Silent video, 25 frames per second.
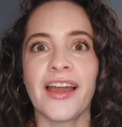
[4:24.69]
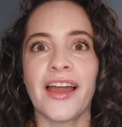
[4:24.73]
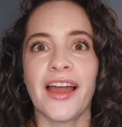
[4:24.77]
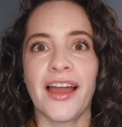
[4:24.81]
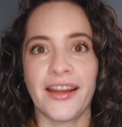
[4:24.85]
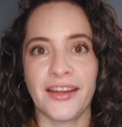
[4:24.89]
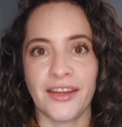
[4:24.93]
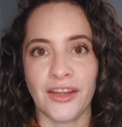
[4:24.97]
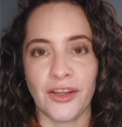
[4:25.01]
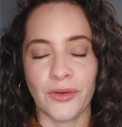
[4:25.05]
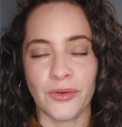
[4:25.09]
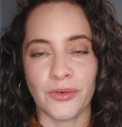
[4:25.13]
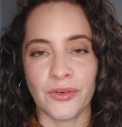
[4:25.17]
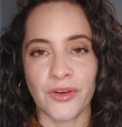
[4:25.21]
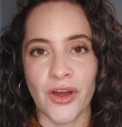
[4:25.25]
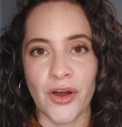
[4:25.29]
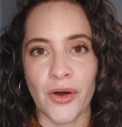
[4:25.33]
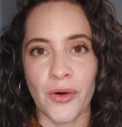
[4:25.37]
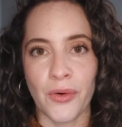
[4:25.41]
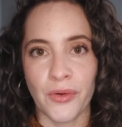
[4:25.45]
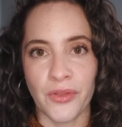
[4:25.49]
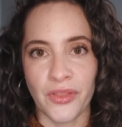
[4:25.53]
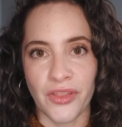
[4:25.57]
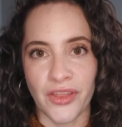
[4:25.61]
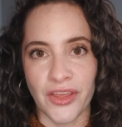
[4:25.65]
And you
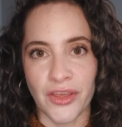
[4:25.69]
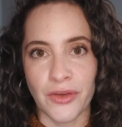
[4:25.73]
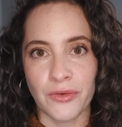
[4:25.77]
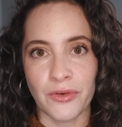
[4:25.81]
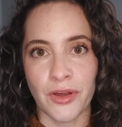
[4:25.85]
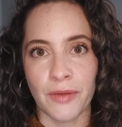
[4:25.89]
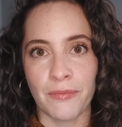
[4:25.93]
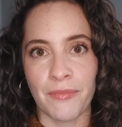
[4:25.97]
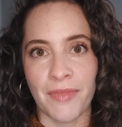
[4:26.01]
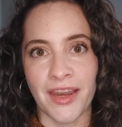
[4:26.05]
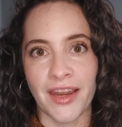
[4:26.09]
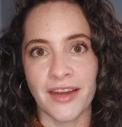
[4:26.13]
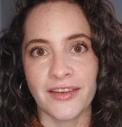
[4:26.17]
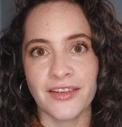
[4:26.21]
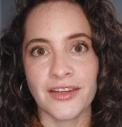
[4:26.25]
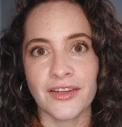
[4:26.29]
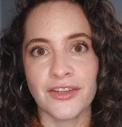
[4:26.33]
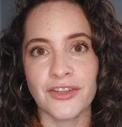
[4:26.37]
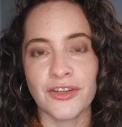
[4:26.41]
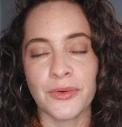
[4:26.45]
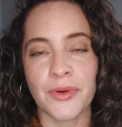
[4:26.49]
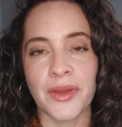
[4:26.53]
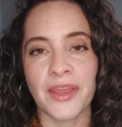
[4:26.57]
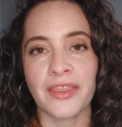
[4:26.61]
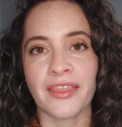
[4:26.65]
know that you committed to
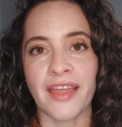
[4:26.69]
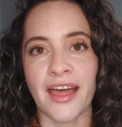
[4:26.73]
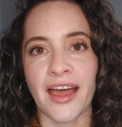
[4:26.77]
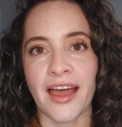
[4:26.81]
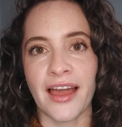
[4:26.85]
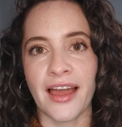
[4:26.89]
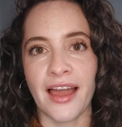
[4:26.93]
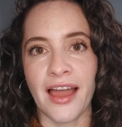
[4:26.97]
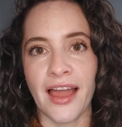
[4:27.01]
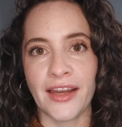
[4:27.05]
doing that,